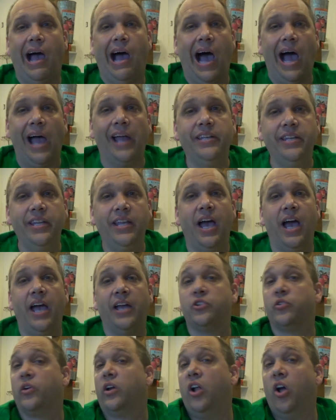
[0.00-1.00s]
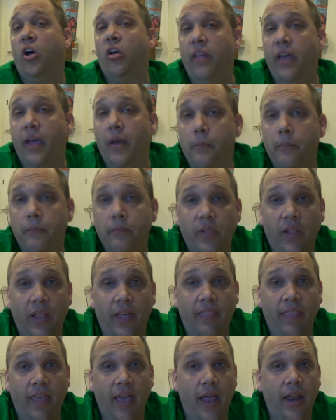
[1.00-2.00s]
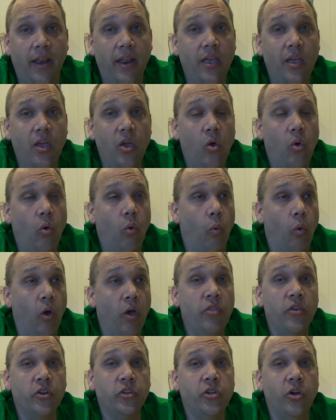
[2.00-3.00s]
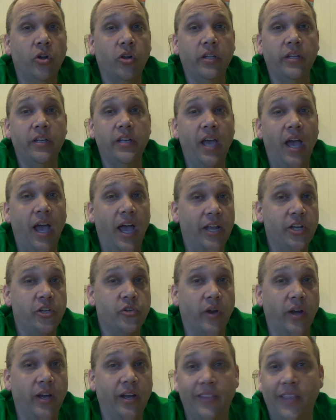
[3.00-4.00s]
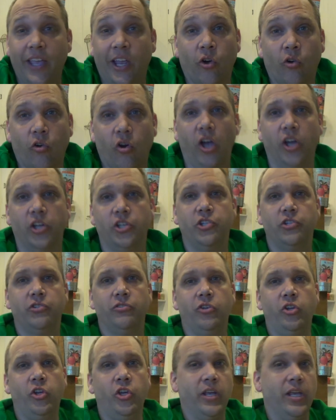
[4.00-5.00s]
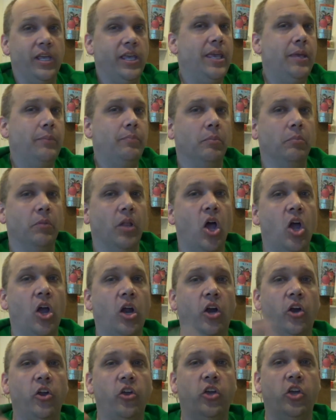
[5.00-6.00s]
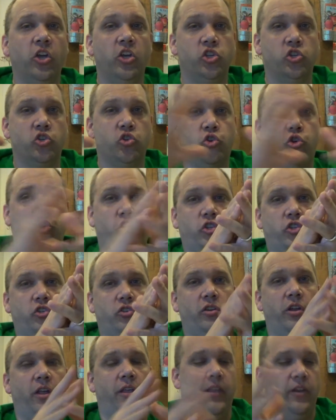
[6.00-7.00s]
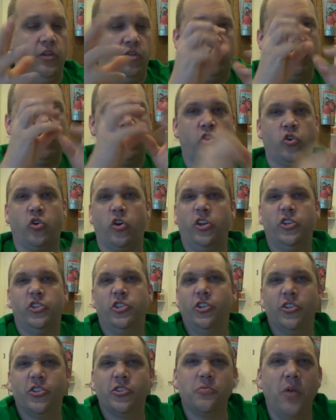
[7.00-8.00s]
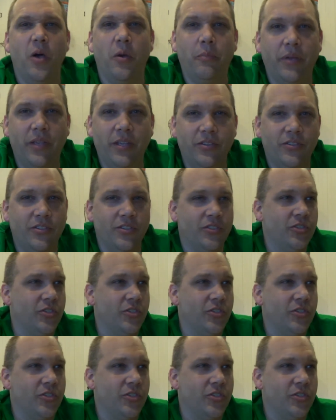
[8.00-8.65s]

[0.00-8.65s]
I dehydrate all them like that. When they're totally dehydrated, they crush. You can keep them longer, you can just and they just crush into small pieces.